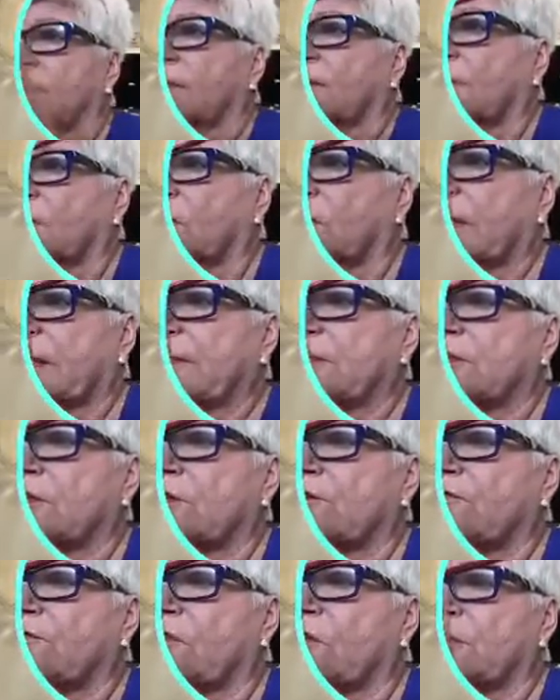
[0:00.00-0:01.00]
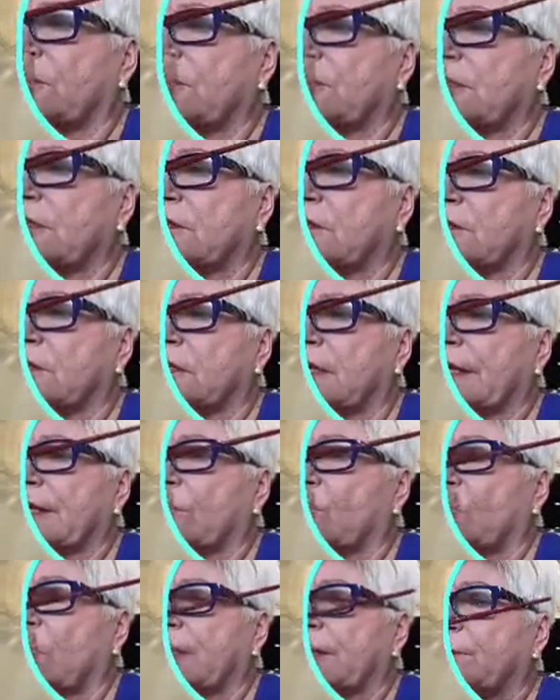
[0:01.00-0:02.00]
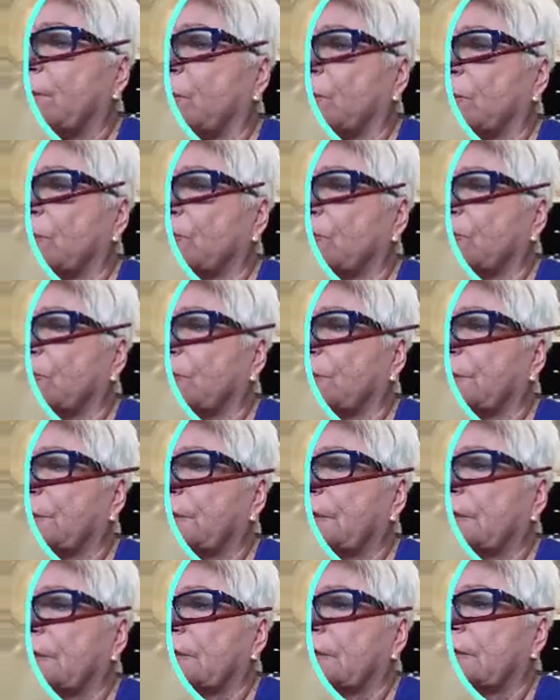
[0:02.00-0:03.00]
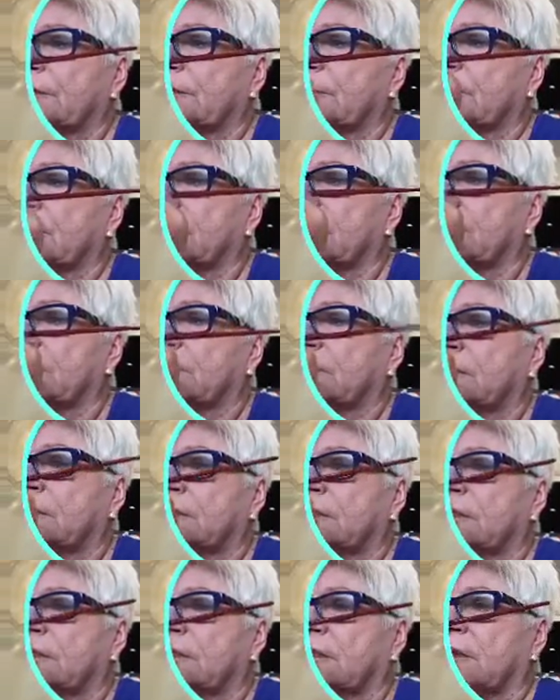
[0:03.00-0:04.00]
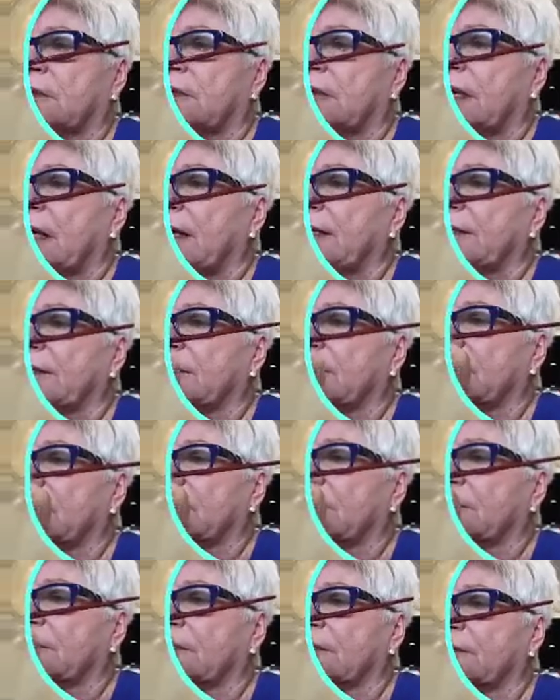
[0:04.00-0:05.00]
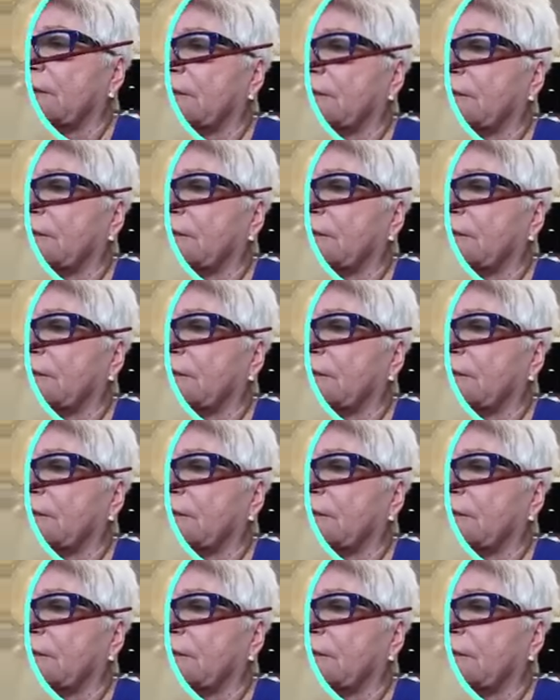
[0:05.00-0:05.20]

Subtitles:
okay, so far does it look like white birch trees? I didn't think so.